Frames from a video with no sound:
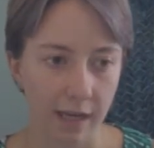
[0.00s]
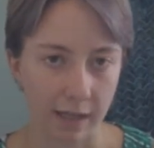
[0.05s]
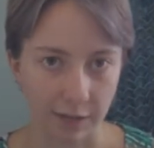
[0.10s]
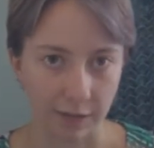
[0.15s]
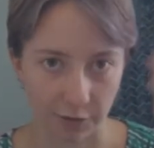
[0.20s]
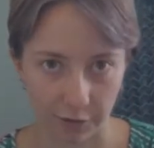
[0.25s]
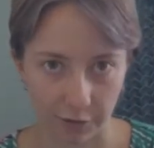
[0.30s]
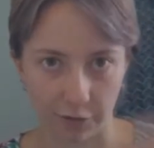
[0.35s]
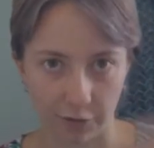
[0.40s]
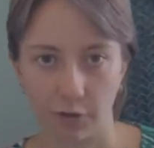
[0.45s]

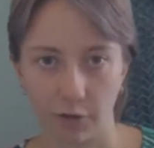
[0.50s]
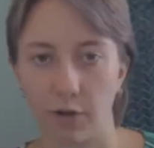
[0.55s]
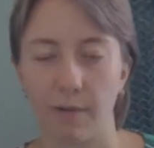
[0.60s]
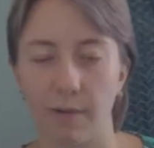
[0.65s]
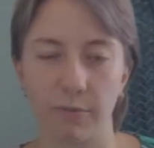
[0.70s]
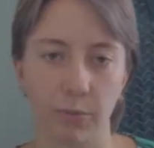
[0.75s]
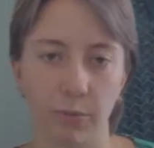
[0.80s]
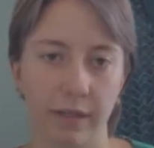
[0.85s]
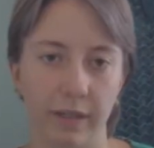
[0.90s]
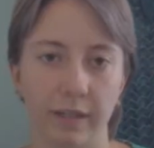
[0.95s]
you're not
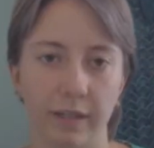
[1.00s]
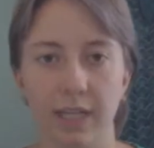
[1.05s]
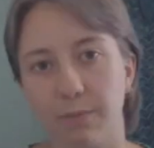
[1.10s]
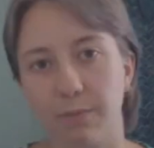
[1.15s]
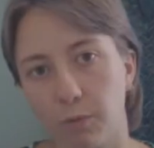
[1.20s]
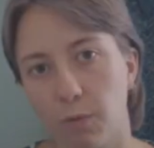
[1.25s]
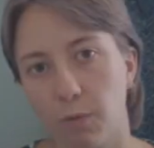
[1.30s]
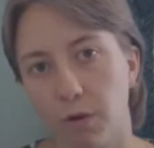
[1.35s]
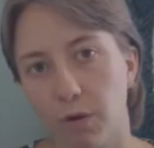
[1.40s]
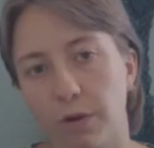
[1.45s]
comfortable in
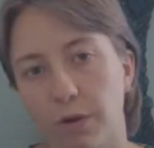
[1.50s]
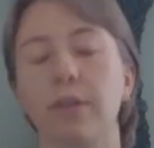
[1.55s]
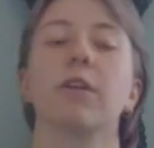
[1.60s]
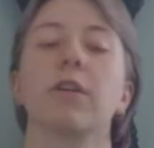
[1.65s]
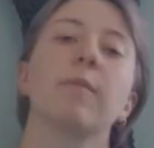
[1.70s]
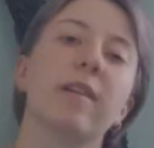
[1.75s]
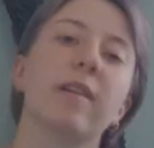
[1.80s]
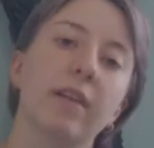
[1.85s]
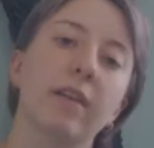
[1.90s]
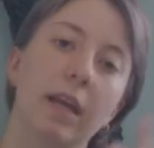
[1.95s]
deeper water and you're
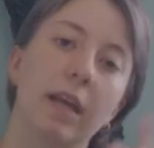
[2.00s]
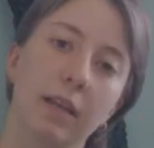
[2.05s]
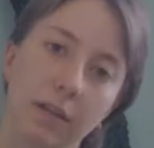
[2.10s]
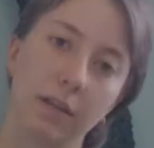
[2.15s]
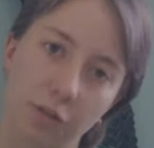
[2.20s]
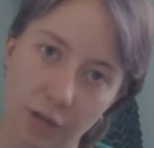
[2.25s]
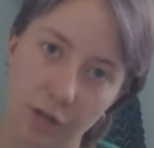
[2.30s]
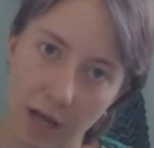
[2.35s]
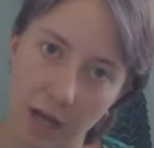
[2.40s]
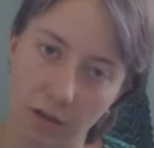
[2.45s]
going to be staying in the
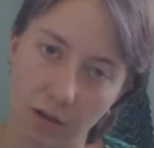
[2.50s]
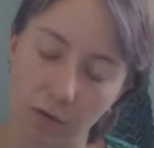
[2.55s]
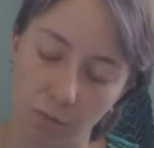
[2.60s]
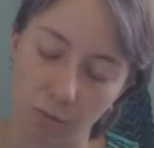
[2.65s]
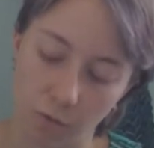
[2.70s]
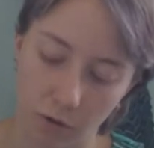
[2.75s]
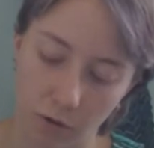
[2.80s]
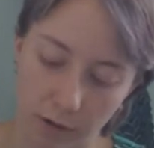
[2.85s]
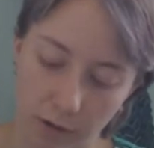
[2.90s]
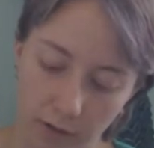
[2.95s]
shallow
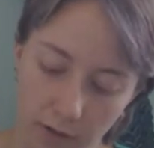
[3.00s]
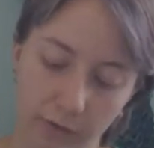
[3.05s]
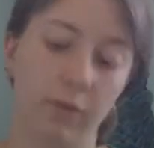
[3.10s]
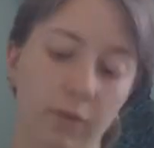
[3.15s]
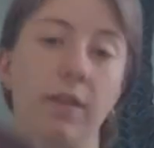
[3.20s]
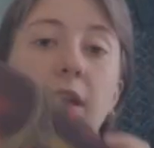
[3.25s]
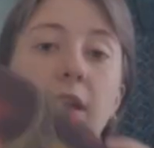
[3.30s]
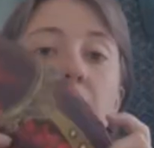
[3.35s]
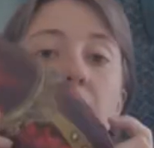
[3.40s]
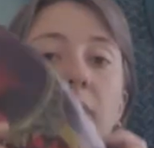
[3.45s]
water. So
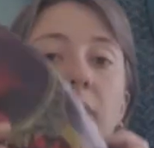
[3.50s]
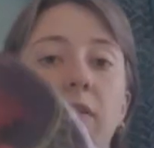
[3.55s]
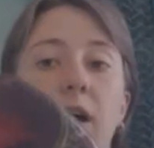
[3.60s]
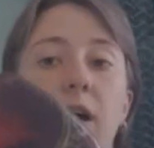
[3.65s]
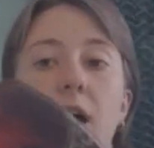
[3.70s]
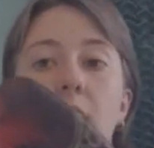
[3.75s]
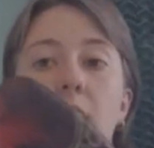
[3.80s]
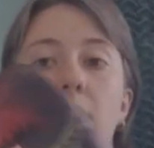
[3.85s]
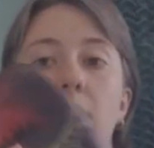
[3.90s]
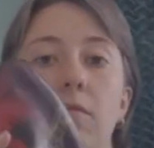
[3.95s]
these
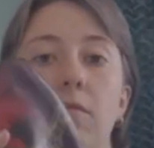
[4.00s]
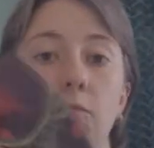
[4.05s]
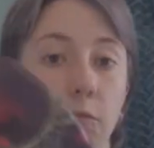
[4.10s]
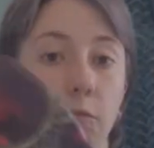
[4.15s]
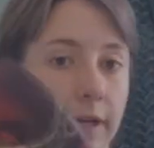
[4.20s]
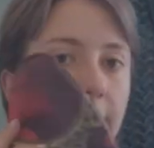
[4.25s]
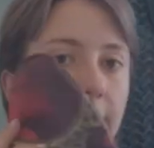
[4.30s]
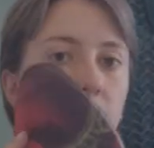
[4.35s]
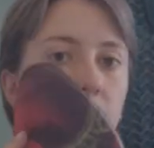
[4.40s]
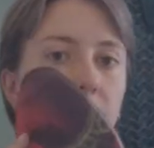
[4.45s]
are
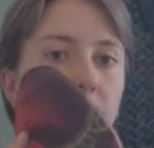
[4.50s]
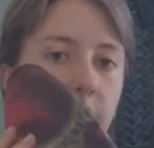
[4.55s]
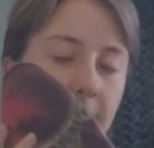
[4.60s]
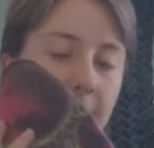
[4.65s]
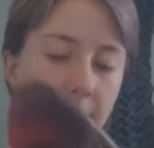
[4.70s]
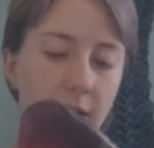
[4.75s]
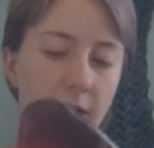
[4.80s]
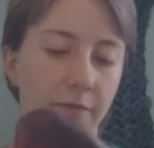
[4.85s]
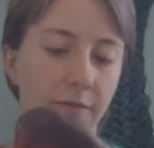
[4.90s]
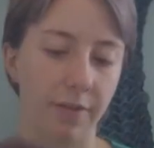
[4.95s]
really awesome. I
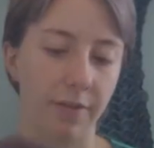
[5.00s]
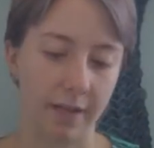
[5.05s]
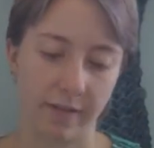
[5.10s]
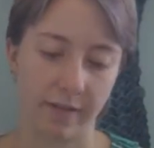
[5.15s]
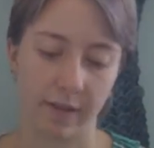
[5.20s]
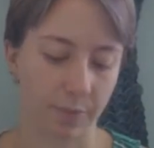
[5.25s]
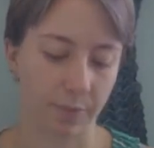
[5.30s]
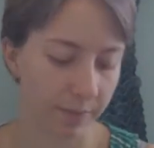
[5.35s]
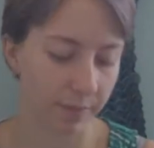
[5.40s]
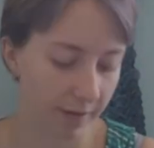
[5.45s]
love these.
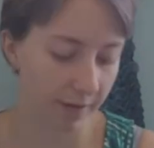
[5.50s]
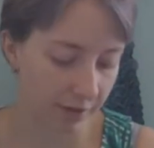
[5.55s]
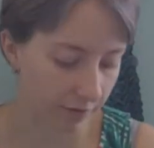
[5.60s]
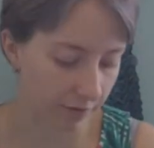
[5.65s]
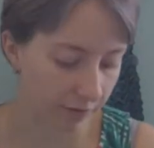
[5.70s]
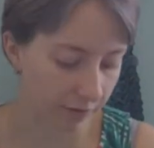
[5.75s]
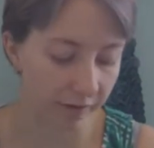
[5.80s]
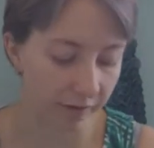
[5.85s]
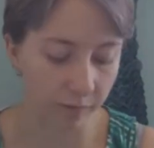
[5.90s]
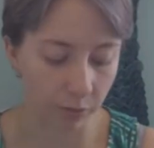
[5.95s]
They're pretty much
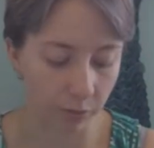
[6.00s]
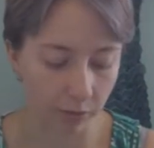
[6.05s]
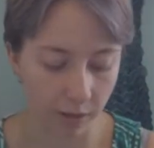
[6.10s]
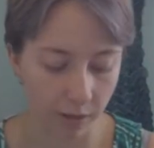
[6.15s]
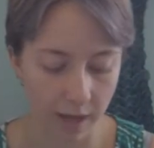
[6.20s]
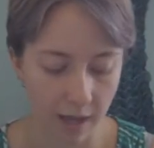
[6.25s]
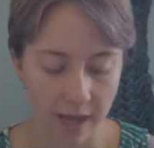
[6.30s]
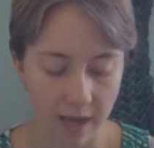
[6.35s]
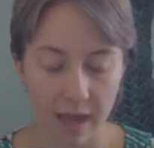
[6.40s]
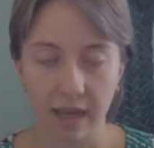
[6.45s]
invisible
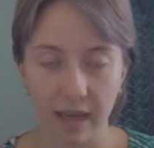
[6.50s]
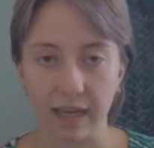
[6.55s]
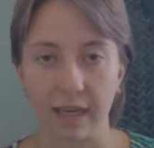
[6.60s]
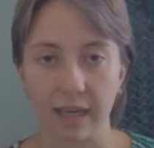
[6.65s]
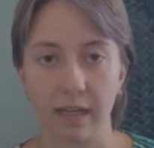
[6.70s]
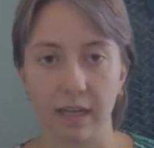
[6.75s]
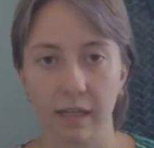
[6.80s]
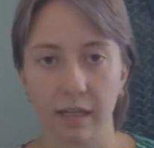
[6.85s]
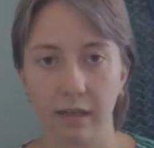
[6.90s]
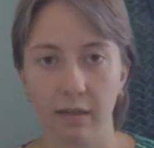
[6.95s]

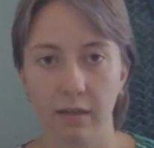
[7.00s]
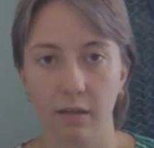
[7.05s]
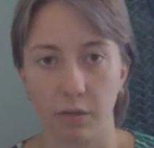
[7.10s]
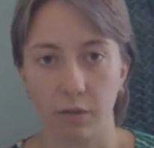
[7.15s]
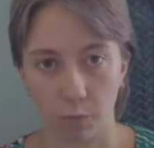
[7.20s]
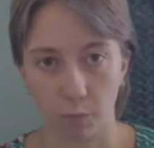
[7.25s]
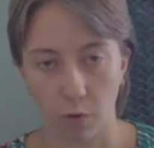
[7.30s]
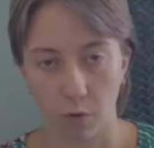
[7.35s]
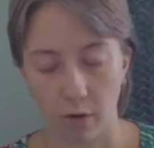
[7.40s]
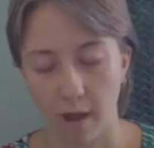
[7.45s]
in the
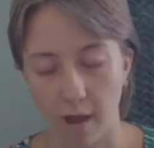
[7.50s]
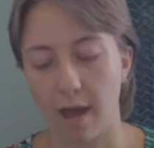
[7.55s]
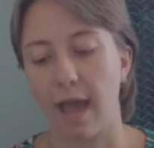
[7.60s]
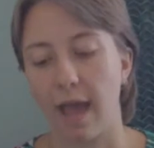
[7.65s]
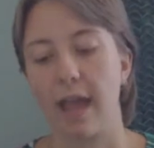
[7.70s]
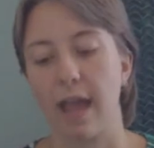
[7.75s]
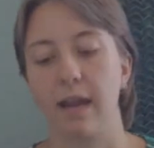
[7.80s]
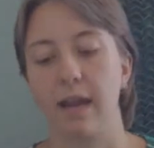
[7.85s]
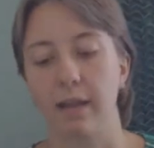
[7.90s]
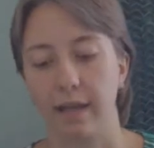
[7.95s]
water,
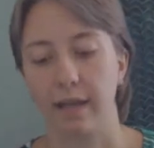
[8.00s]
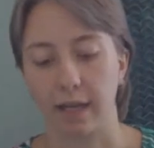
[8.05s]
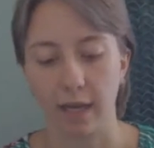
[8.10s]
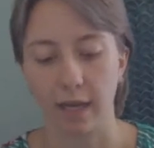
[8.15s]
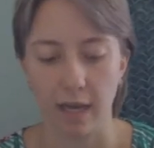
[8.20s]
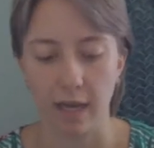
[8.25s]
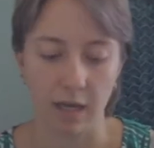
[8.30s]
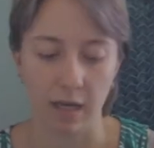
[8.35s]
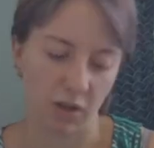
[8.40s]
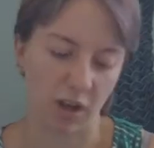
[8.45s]
and like,
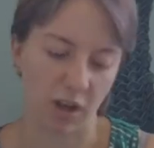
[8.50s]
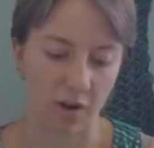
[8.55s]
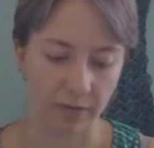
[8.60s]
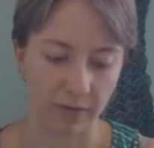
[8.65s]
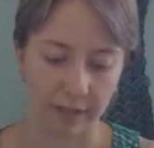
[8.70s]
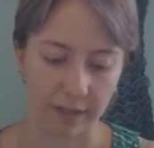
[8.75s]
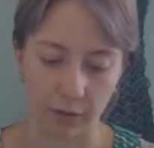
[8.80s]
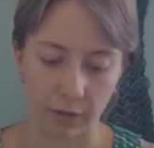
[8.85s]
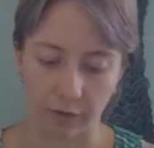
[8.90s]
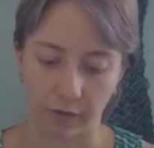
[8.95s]
you can't
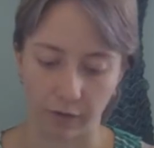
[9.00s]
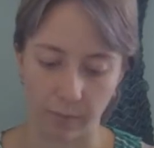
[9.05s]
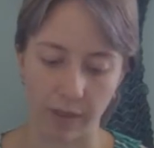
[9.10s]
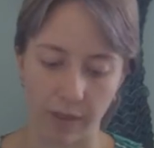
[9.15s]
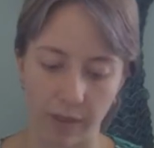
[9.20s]
really notice them